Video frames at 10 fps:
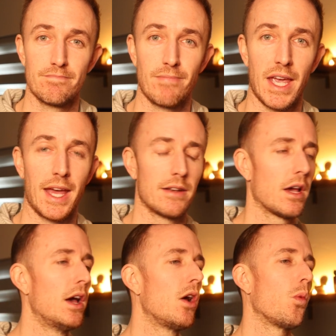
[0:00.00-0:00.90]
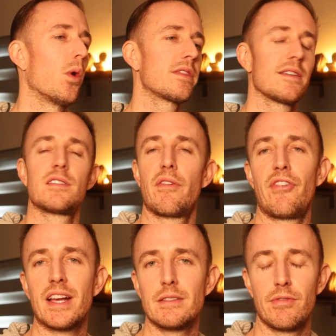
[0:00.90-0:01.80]
And what this
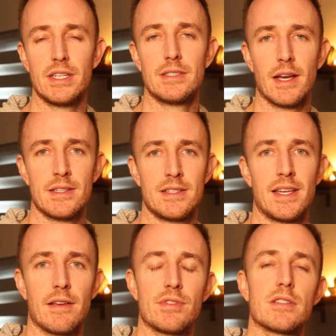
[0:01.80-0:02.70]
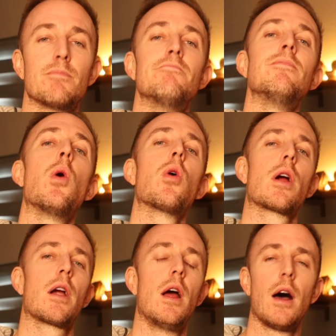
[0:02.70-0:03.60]
effectively does is it gives us
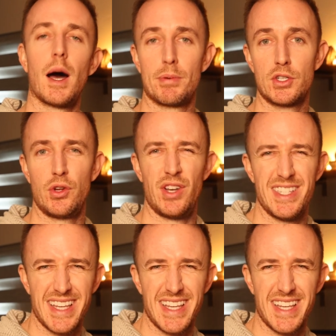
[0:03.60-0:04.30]
more opportunities.